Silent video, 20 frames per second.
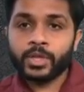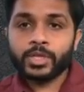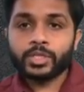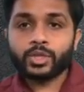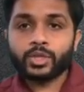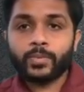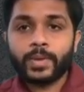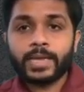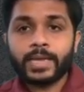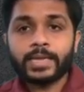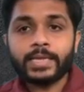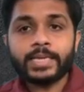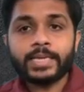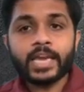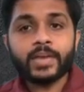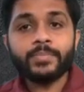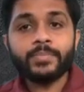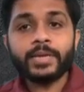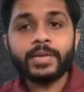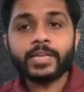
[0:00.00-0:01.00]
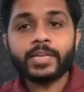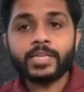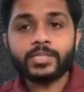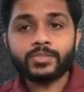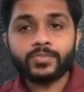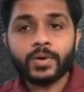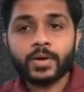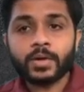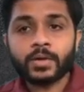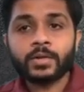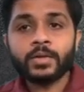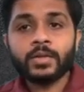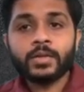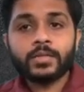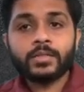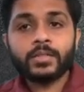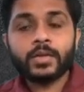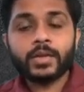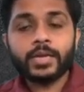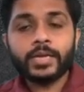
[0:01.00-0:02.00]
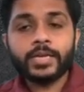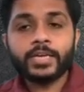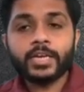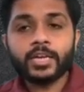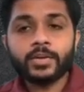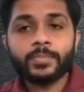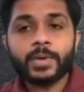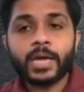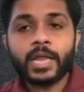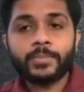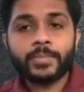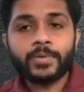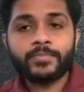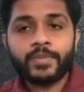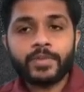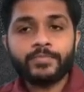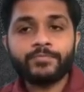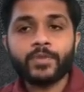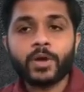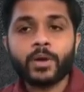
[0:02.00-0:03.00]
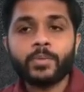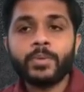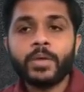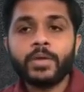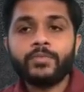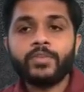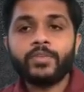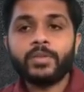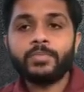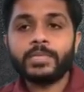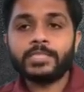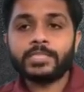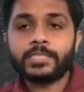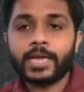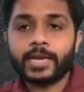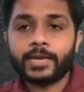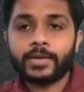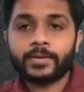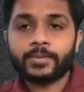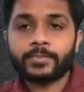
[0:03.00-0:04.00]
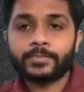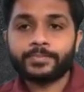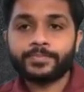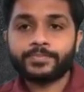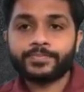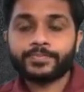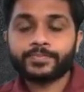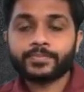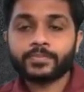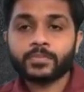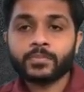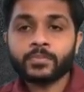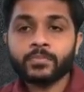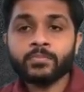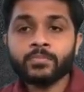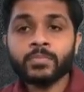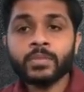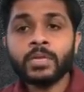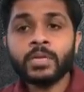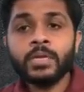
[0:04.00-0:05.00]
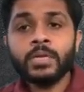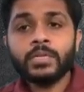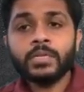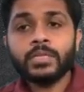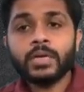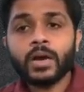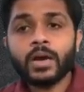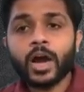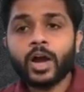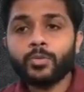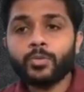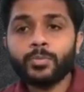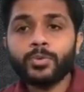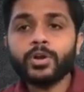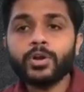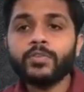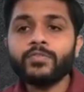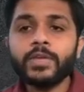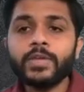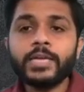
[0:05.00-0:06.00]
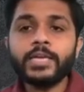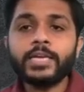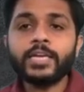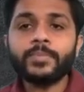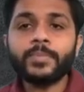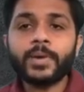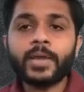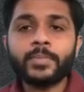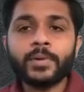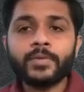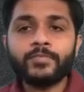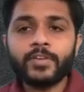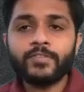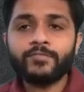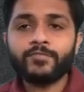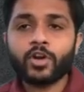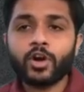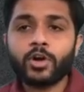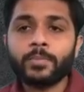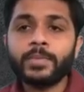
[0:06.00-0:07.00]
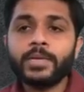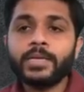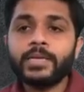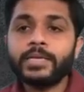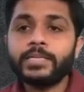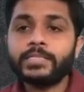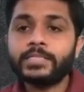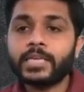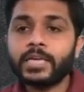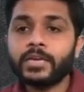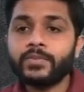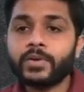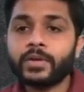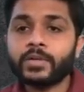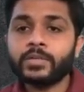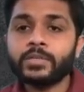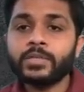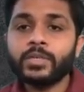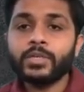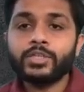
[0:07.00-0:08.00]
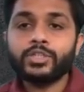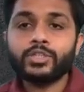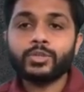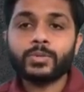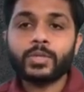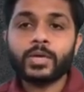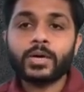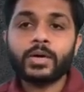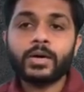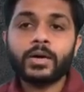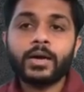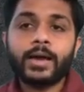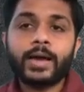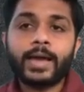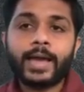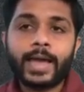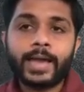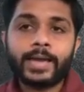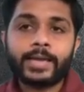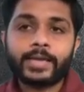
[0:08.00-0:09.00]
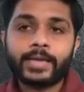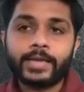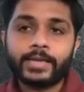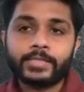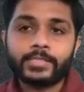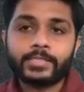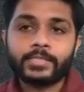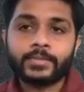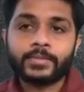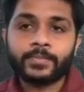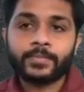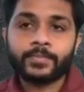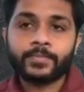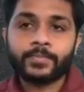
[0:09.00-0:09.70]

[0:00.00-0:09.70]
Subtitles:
So when EI bit is 1, the interrupt enable flip-flop will be set. The output of the interrupt enable flip-flop is given to the AND gates.